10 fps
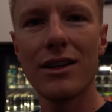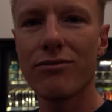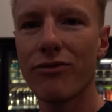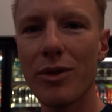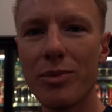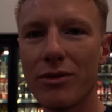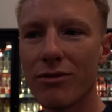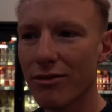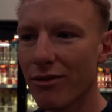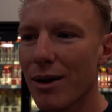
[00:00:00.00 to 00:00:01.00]
He, he
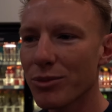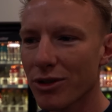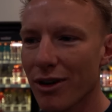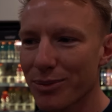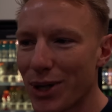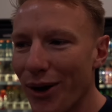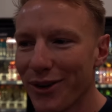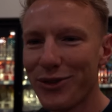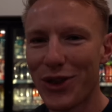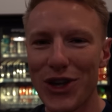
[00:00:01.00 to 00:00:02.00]
flipping wrapped a crab for
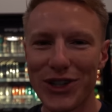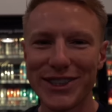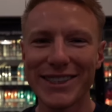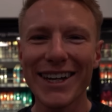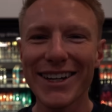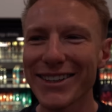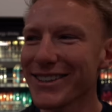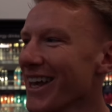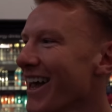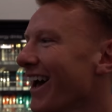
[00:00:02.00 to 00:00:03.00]
30 seconds,
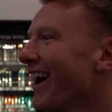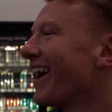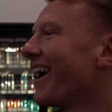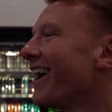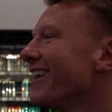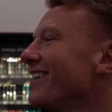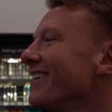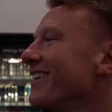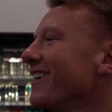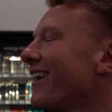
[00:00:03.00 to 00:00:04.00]

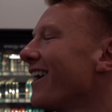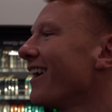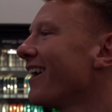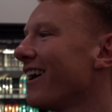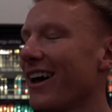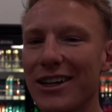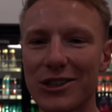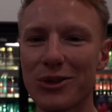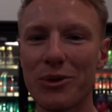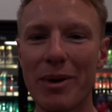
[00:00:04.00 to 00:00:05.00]
and uh,
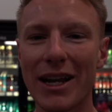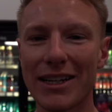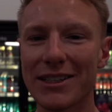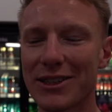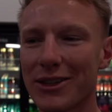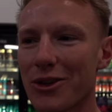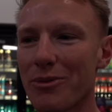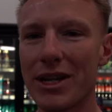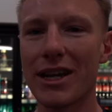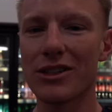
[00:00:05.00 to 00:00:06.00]
so we panicked and
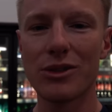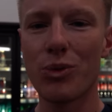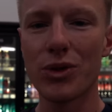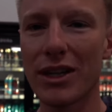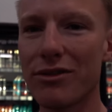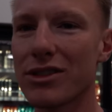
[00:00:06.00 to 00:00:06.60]
coming here because he wouldn't We've